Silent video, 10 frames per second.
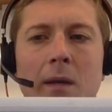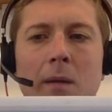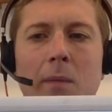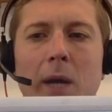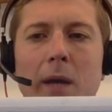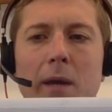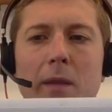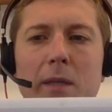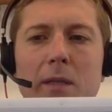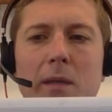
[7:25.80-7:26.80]
By
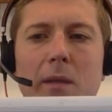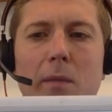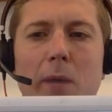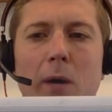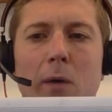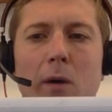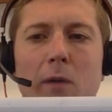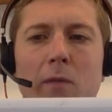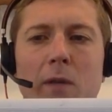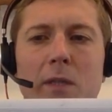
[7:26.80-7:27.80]
this, the power
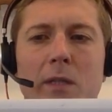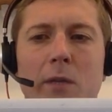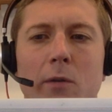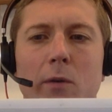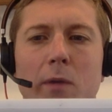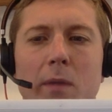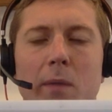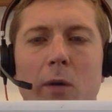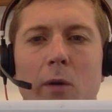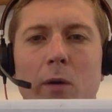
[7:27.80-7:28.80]
of 0 in the
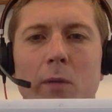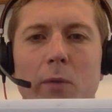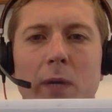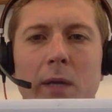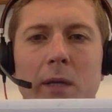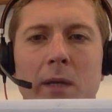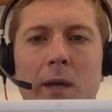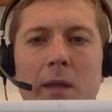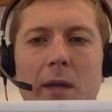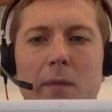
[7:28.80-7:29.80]
Macaulay bracket,
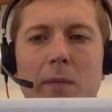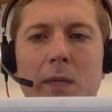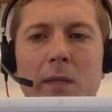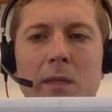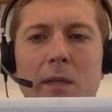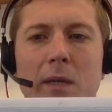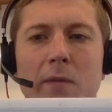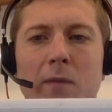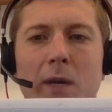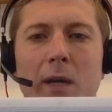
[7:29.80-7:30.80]
that means
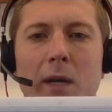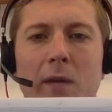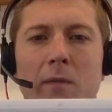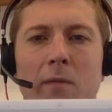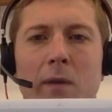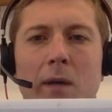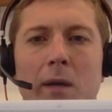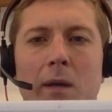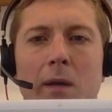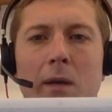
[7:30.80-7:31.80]
if I have
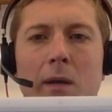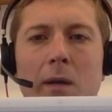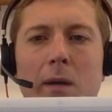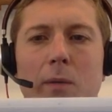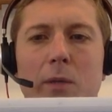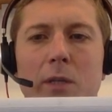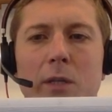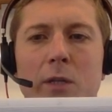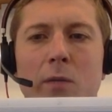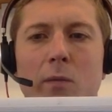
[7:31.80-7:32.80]
a
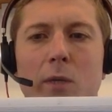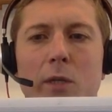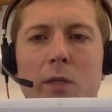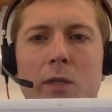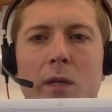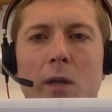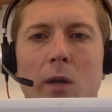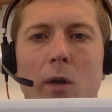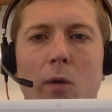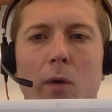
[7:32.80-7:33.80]
position which is
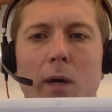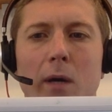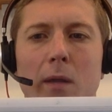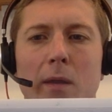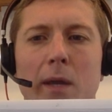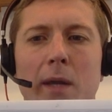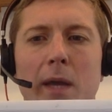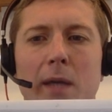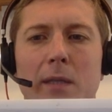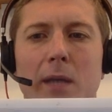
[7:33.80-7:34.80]
lower than
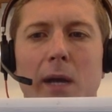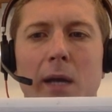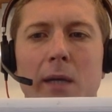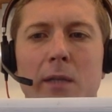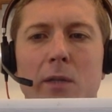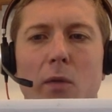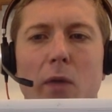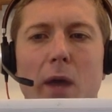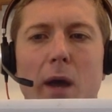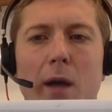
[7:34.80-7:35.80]
xi, so
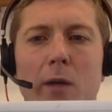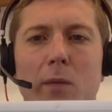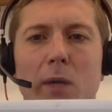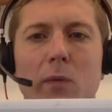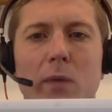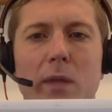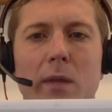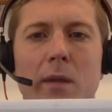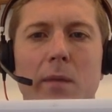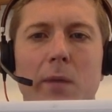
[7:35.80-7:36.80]
the argument
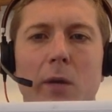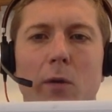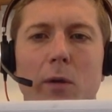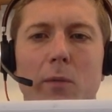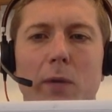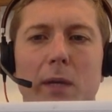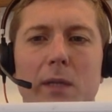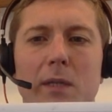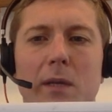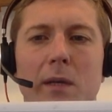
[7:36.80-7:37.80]
within the Macaulay
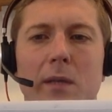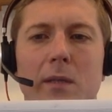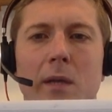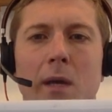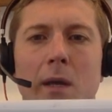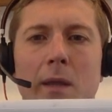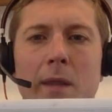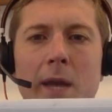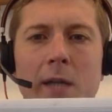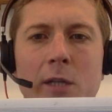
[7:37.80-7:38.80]
brackets is
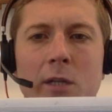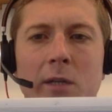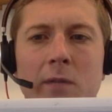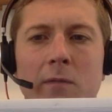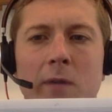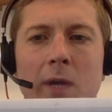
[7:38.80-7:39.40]
negative,